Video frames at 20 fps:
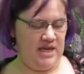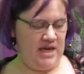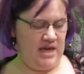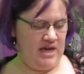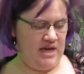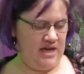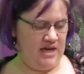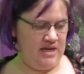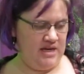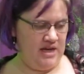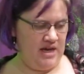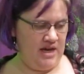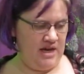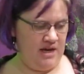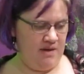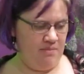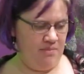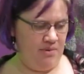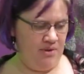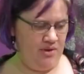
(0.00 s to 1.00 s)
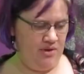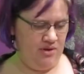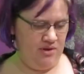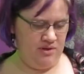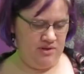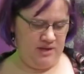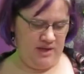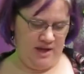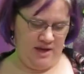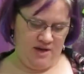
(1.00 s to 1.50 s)
and I
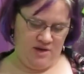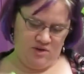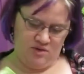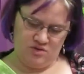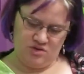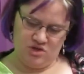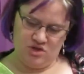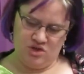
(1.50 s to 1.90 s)
pulled out